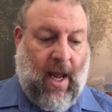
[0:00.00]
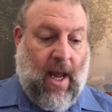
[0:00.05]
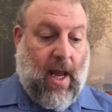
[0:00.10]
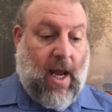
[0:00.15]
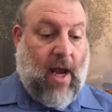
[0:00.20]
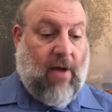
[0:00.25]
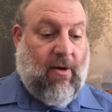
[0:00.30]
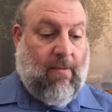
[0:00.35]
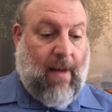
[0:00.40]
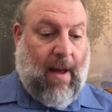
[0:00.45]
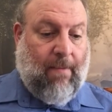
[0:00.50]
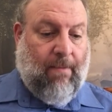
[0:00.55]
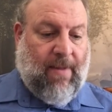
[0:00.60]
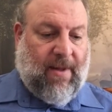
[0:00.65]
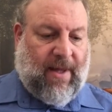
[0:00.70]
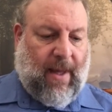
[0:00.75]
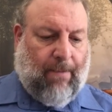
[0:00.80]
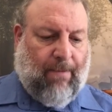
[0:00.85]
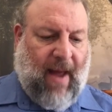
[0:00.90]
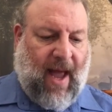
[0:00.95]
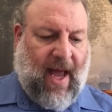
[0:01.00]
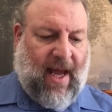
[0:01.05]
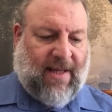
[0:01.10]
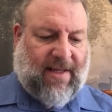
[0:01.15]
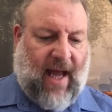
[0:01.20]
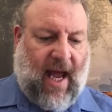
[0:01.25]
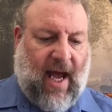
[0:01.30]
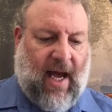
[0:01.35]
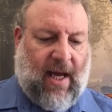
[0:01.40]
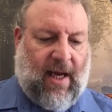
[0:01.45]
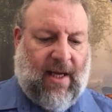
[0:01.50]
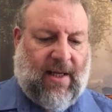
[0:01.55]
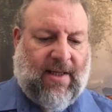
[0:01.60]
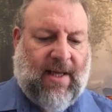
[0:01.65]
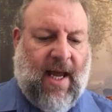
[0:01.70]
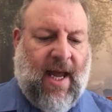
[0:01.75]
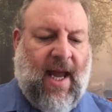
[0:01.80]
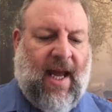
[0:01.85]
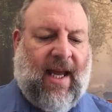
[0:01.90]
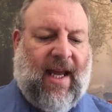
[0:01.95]
He remembered the bear's eyes,
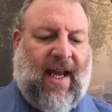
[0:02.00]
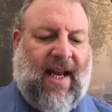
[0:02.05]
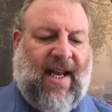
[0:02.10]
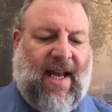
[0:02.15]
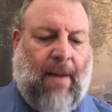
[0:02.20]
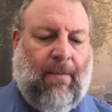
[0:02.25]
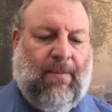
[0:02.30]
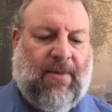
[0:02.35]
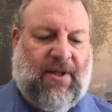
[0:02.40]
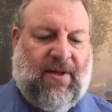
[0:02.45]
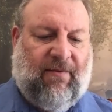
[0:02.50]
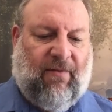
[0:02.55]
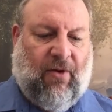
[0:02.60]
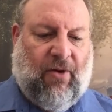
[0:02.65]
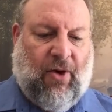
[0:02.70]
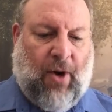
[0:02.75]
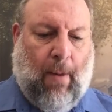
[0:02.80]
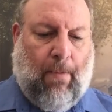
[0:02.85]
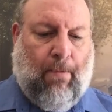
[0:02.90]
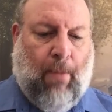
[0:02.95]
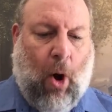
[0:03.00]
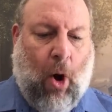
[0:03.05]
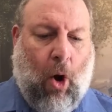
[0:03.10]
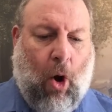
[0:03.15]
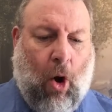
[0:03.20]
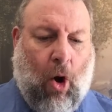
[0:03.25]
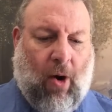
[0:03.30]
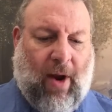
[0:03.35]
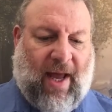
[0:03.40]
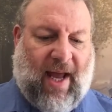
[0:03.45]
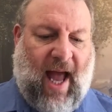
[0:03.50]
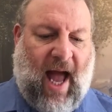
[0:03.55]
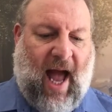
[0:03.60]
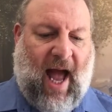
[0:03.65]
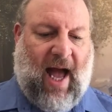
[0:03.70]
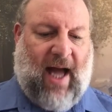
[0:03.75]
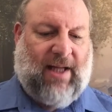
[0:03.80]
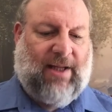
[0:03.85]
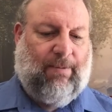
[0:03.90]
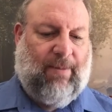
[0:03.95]
glimpsed for an appalling
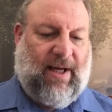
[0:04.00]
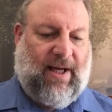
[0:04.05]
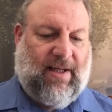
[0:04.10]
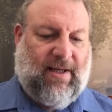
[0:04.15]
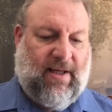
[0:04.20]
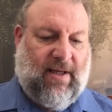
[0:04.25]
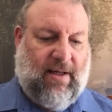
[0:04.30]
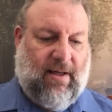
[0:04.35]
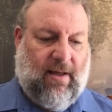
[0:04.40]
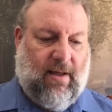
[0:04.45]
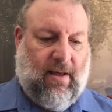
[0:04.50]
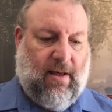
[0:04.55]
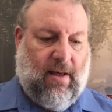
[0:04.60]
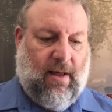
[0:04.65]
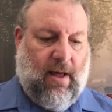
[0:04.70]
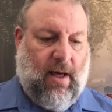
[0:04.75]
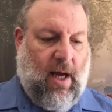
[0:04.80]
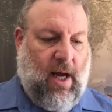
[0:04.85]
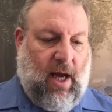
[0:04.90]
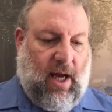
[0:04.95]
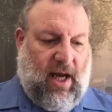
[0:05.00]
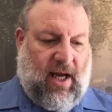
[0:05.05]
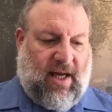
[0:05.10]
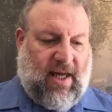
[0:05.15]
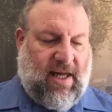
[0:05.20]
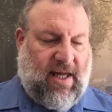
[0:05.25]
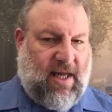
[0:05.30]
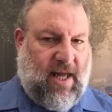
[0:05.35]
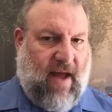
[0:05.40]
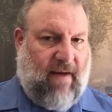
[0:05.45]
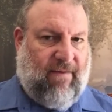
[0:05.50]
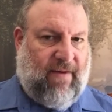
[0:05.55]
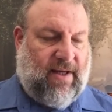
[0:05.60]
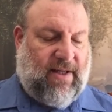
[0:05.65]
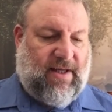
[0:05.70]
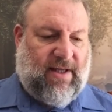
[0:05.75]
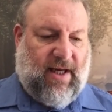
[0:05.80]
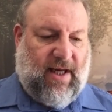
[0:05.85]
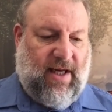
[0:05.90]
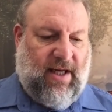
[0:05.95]
heartbeat. He'd never
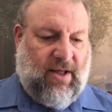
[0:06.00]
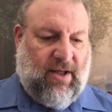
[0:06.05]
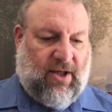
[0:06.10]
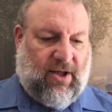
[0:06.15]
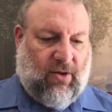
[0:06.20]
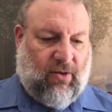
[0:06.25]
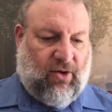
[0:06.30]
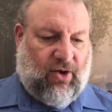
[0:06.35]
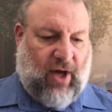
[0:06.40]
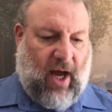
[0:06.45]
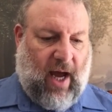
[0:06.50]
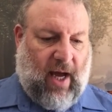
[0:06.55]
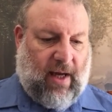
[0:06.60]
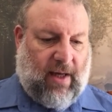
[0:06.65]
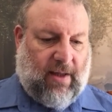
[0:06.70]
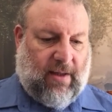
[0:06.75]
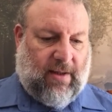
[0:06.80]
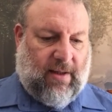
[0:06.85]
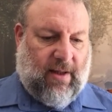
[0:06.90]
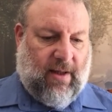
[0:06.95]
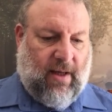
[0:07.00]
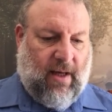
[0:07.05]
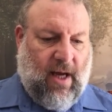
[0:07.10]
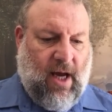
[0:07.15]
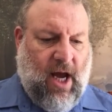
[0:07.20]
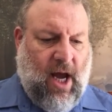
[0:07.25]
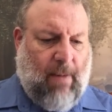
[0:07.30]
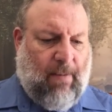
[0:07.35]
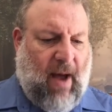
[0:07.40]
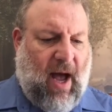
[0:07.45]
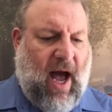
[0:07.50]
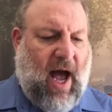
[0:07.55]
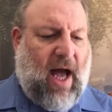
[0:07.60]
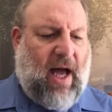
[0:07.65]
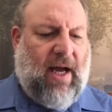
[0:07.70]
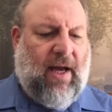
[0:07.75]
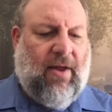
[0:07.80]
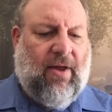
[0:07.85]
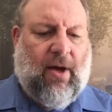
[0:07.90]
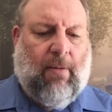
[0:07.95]
seen such eyes.
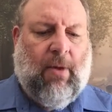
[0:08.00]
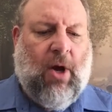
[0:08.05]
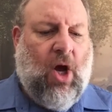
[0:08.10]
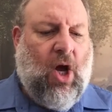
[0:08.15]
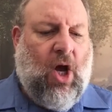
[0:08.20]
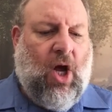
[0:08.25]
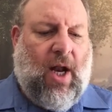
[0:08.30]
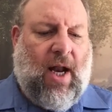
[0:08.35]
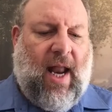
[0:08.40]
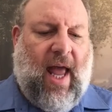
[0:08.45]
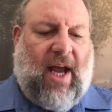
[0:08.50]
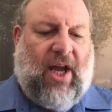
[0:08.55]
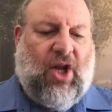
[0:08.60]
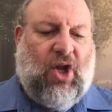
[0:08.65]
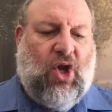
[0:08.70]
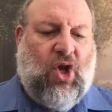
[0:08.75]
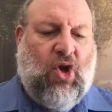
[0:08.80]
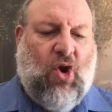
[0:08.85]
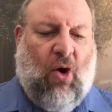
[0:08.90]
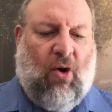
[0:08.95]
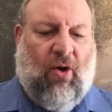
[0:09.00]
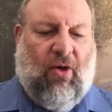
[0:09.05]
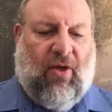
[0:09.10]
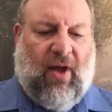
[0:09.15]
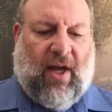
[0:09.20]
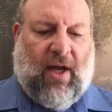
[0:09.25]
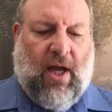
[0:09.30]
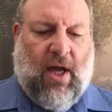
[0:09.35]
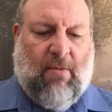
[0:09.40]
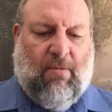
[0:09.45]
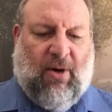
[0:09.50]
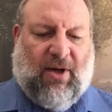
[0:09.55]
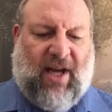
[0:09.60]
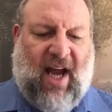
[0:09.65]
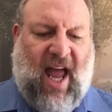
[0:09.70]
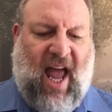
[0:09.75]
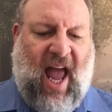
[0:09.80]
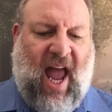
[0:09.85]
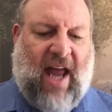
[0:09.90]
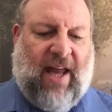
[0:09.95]
Behind them lay nothing but
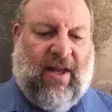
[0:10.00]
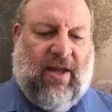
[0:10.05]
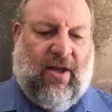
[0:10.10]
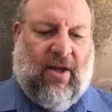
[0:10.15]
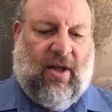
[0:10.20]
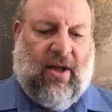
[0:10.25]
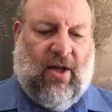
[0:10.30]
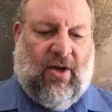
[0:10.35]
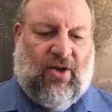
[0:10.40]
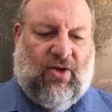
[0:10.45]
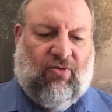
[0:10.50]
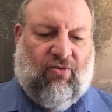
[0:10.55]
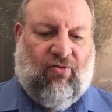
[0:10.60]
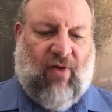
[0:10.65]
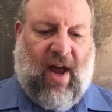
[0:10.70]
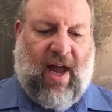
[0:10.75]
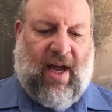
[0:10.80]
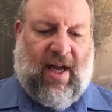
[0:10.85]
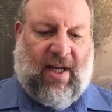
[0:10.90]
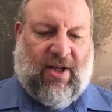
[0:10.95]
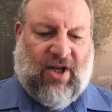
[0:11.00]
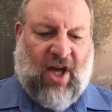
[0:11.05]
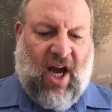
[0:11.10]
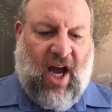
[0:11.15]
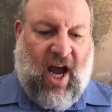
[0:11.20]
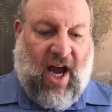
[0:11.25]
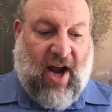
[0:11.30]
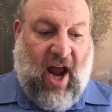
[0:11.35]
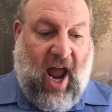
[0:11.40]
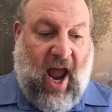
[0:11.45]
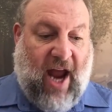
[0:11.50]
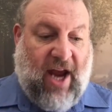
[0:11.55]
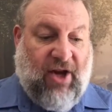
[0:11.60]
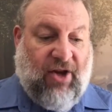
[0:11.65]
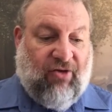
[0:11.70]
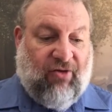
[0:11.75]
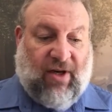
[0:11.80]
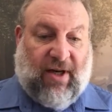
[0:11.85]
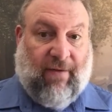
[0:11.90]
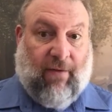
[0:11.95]
endless rage and a
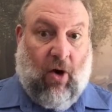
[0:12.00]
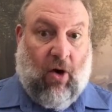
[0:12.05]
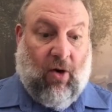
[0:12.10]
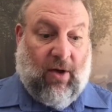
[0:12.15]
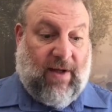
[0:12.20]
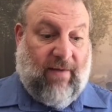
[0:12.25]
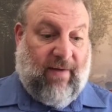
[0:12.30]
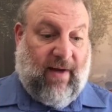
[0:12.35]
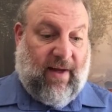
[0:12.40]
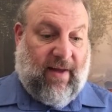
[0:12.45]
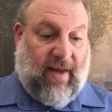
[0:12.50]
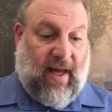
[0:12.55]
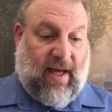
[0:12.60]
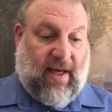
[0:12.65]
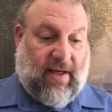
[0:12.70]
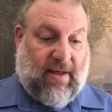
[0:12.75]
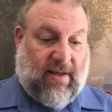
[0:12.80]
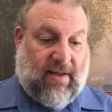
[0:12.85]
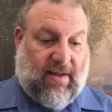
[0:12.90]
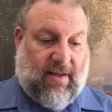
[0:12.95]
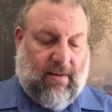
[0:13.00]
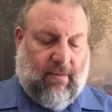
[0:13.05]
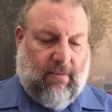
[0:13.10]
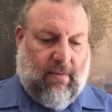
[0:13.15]
hatred of all living things.